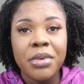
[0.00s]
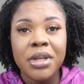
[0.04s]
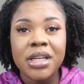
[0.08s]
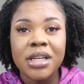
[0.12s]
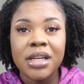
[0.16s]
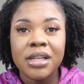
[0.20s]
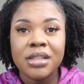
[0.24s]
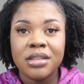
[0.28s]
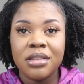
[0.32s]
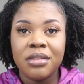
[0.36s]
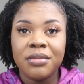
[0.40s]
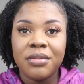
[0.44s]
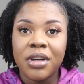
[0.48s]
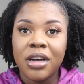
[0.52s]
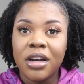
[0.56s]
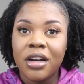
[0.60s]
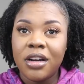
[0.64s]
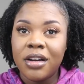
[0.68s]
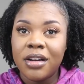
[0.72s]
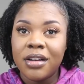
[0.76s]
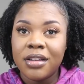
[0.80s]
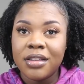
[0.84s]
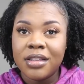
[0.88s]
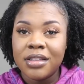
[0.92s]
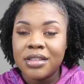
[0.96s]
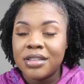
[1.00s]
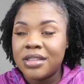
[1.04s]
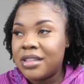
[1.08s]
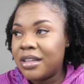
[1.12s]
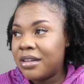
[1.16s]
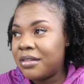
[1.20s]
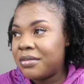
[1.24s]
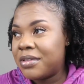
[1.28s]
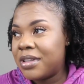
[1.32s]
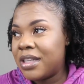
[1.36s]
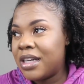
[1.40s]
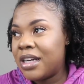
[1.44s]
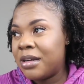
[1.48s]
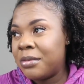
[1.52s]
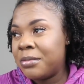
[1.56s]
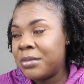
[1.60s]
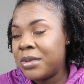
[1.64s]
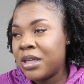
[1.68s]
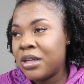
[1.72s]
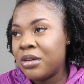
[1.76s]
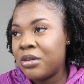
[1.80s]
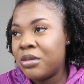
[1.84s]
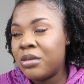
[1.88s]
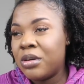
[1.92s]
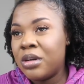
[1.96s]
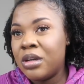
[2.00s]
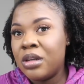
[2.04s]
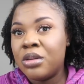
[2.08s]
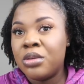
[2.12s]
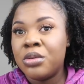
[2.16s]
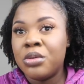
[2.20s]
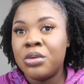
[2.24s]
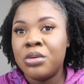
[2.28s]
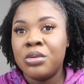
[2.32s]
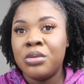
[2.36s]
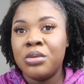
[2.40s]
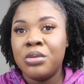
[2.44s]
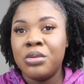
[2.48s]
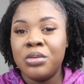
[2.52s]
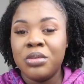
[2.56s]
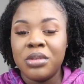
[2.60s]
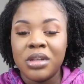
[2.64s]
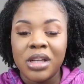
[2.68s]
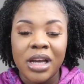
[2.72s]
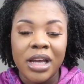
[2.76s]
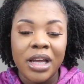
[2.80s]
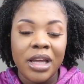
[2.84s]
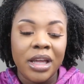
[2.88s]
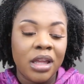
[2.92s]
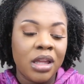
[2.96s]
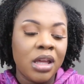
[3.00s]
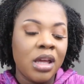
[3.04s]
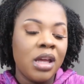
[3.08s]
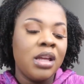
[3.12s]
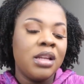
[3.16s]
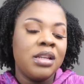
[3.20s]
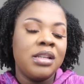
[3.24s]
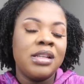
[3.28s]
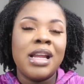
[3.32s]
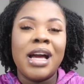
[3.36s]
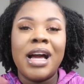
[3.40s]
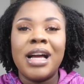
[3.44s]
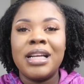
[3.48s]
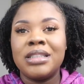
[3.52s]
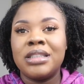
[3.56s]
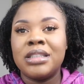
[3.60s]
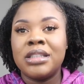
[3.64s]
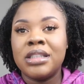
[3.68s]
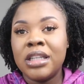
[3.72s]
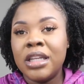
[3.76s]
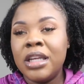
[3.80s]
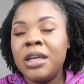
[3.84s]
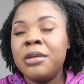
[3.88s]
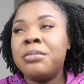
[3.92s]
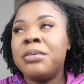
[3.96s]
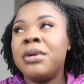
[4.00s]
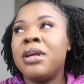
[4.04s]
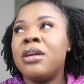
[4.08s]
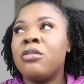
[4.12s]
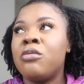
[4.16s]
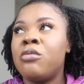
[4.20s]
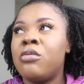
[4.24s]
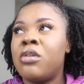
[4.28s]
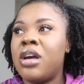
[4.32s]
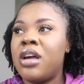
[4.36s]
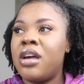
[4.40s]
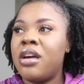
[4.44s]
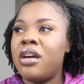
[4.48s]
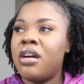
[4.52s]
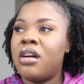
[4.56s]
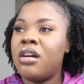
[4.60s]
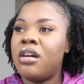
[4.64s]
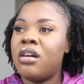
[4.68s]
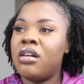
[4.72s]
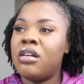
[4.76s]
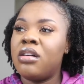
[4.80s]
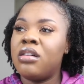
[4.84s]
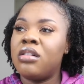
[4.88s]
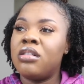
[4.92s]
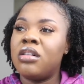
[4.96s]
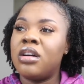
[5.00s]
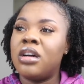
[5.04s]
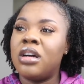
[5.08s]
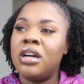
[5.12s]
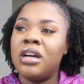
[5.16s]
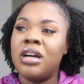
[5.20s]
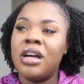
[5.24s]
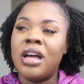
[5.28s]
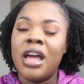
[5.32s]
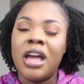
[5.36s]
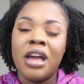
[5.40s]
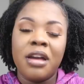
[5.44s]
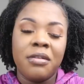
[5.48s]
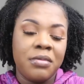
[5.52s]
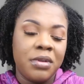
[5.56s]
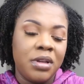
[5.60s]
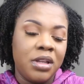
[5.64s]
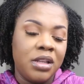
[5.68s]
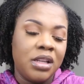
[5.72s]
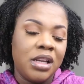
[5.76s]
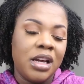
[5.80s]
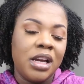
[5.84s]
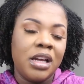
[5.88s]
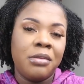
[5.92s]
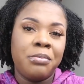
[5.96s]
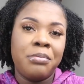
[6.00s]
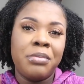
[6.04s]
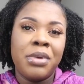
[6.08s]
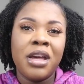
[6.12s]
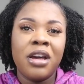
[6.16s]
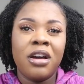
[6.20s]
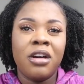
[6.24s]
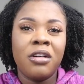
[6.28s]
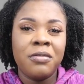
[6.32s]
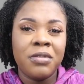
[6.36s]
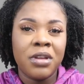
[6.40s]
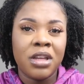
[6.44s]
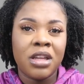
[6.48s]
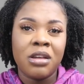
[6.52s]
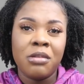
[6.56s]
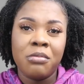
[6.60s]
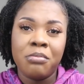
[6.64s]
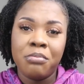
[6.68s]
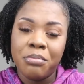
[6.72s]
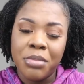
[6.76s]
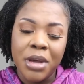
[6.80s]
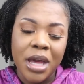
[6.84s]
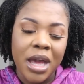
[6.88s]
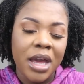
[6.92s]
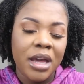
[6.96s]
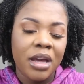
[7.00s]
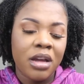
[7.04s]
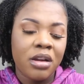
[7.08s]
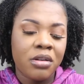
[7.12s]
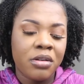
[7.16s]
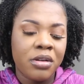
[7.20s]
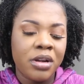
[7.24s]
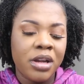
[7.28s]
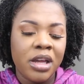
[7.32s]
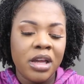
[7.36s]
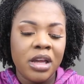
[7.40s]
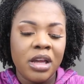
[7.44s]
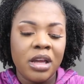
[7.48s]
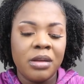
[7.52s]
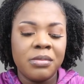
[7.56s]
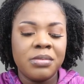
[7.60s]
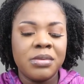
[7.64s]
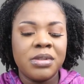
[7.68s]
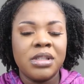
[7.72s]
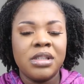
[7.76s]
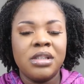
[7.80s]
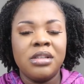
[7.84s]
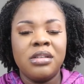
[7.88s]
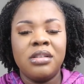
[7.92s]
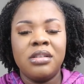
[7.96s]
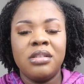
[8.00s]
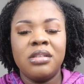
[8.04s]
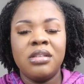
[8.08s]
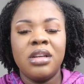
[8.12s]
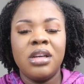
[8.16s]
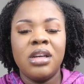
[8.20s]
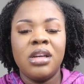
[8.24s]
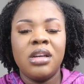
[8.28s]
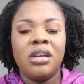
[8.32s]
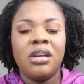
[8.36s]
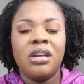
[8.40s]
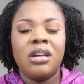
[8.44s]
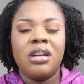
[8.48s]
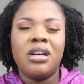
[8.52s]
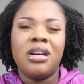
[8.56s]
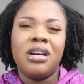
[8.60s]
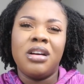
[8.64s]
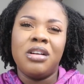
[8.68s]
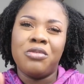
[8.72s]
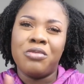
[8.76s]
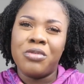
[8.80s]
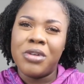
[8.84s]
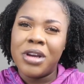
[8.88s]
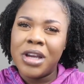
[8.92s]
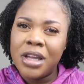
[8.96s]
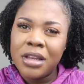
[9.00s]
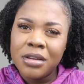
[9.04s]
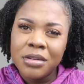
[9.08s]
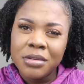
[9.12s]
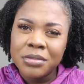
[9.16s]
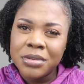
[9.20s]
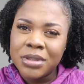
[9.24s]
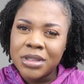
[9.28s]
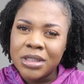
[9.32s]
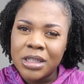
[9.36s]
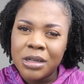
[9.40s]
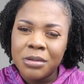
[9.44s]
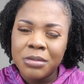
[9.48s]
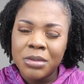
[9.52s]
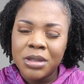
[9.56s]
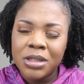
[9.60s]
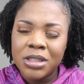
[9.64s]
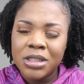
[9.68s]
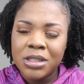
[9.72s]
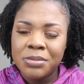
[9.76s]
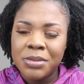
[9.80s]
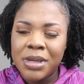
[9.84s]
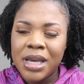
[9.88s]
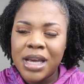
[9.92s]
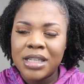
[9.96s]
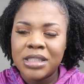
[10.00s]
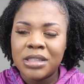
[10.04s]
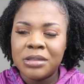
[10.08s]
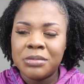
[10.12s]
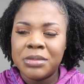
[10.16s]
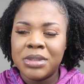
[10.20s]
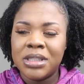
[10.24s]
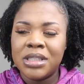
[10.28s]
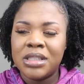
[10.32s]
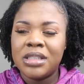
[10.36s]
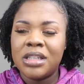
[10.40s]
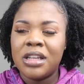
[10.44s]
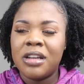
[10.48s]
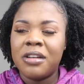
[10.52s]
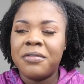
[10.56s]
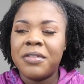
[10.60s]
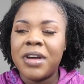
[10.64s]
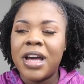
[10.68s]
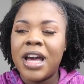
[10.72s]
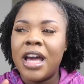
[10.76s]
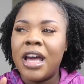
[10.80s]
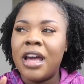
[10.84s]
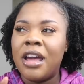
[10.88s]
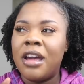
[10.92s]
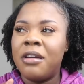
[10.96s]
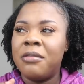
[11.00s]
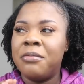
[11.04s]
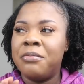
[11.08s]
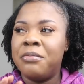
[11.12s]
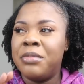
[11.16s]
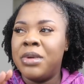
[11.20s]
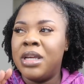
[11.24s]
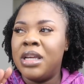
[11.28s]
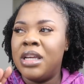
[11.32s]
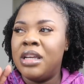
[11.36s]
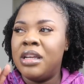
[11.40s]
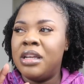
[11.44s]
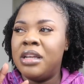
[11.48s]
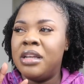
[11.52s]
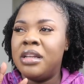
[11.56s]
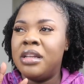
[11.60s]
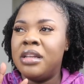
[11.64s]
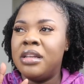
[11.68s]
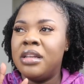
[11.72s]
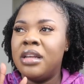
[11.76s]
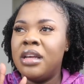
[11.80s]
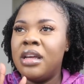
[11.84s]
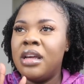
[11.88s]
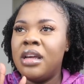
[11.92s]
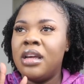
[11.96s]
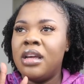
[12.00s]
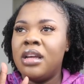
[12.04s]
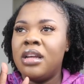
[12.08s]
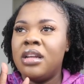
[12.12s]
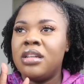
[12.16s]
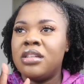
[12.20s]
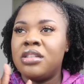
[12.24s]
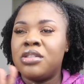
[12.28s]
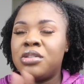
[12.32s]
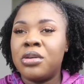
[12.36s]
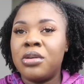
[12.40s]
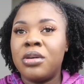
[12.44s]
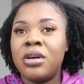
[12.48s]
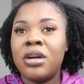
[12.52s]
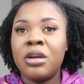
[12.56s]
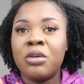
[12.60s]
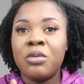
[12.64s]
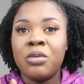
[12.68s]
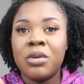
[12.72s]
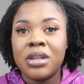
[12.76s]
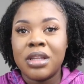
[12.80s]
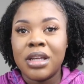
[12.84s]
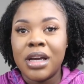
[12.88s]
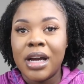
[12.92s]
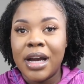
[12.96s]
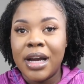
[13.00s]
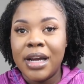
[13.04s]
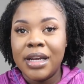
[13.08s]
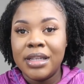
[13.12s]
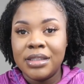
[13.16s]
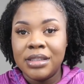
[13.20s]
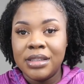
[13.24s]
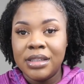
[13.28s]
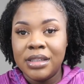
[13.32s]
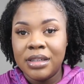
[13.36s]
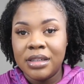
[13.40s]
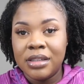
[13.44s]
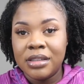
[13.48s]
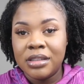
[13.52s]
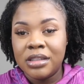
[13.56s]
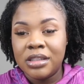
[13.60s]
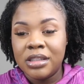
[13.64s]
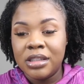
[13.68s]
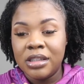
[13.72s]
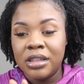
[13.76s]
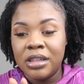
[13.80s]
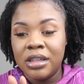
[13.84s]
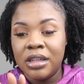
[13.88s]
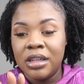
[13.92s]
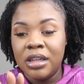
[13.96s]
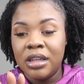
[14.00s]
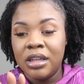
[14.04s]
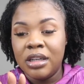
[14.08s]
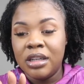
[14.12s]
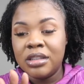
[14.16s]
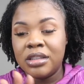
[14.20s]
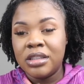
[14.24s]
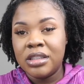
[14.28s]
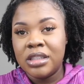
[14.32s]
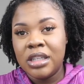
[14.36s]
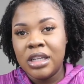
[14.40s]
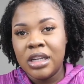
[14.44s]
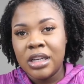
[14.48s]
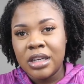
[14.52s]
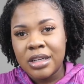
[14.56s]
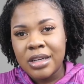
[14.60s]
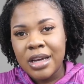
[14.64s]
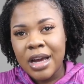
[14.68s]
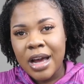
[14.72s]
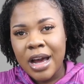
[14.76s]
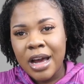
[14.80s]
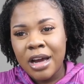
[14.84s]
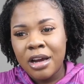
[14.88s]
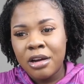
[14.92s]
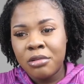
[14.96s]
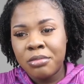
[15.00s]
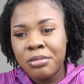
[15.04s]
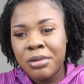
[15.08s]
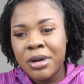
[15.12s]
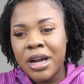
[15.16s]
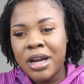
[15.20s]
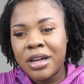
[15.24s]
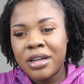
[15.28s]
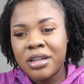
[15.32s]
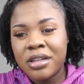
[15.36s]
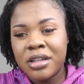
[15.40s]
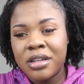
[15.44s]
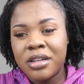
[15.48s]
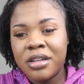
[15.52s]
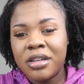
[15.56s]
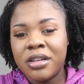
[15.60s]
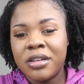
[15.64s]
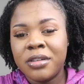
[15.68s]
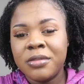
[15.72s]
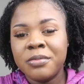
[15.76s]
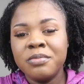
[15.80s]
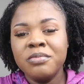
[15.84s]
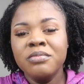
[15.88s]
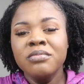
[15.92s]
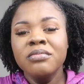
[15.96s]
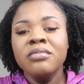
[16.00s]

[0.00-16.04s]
Because of all the stuff that I've been going through, like not sleeping well, uh, having like pelvic and back cramps and uh, random stomach spasms and stuff, I have been toying with the idea to see a chiropractor.